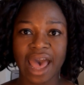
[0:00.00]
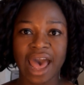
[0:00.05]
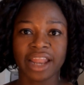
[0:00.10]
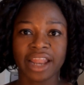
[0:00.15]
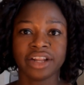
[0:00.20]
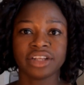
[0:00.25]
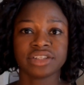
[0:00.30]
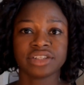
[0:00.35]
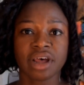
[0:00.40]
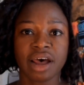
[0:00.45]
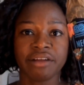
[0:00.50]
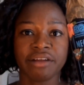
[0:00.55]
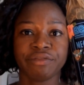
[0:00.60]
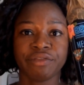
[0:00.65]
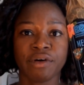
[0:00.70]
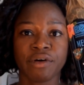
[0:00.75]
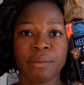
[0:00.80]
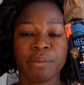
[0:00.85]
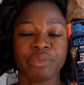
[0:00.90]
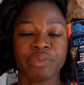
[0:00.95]
and aside
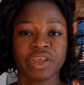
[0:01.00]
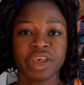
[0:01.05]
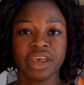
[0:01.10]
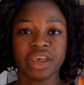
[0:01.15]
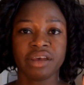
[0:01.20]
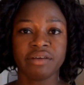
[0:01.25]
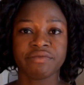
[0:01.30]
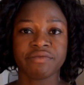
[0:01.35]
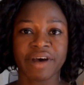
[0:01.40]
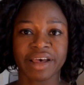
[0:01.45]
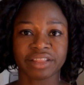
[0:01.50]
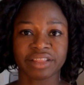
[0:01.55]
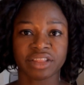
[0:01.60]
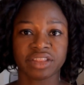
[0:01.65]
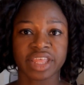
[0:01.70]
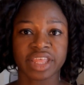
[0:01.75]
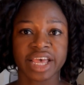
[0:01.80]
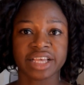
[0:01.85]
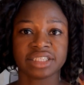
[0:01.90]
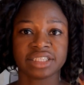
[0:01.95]
from the fact that
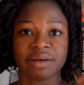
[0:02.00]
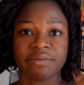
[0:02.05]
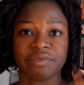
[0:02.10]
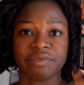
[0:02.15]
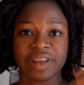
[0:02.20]
there's